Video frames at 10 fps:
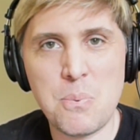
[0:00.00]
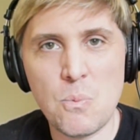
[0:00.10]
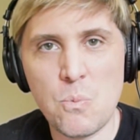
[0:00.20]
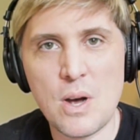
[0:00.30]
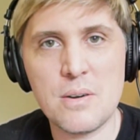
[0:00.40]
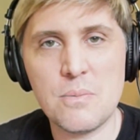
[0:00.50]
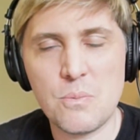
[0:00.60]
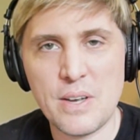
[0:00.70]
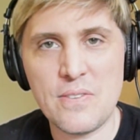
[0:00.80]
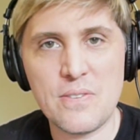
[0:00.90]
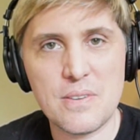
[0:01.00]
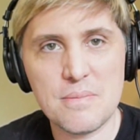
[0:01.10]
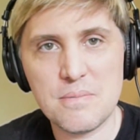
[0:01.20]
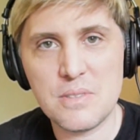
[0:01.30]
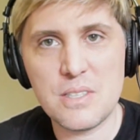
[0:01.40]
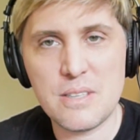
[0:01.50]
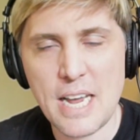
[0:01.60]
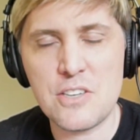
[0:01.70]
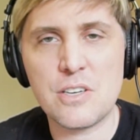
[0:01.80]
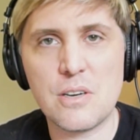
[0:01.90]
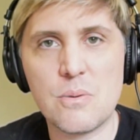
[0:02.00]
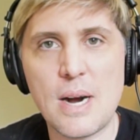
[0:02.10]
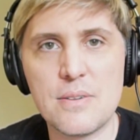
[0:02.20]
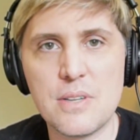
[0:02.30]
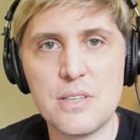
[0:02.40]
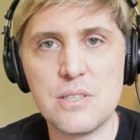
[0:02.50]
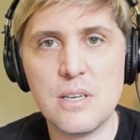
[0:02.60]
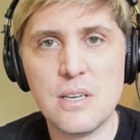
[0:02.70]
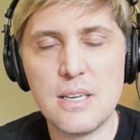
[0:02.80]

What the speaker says: one with nature around us.